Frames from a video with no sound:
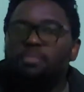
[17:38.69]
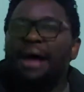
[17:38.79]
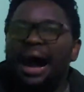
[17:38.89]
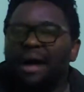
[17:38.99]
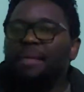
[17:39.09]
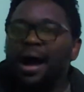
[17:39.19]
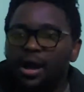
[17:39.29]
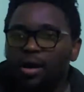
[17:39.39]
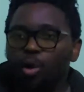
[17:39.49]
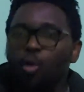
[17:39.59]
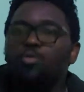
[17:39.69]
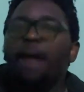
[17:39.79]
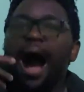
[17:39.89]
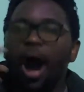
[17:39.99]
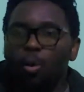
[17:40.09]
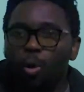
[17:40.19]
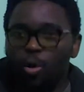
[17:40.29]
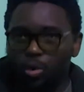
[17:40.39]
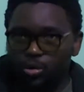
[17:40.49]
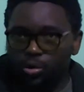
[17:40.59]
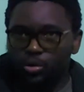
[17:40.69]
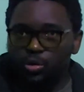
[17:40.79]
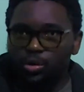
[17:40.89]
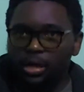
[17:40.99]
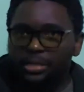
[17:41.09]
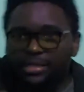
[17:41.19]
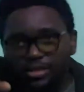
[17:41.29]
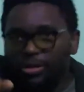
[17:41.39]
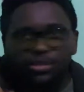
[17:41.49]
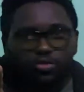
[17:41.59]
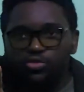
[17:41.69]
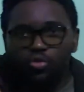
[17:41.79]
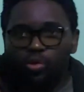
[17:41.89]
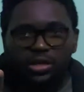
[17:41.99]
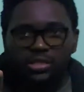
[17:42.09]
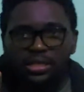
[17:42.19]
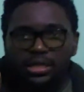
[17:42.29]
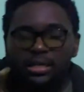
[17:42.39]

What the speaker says: Baba or Bao. It's literally those two words.